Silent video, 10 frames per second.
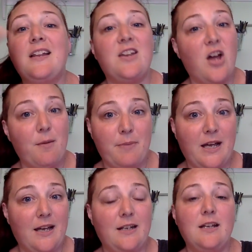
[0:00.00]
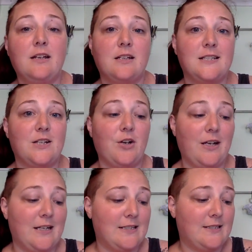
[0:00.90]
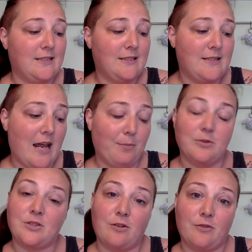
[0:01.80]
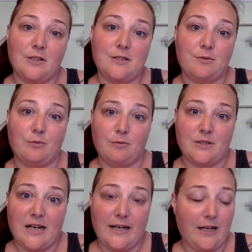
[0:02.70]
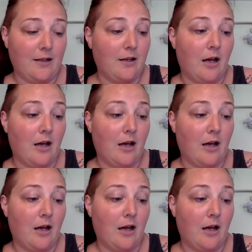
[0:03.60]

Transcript: Not bad considering it's table service dining.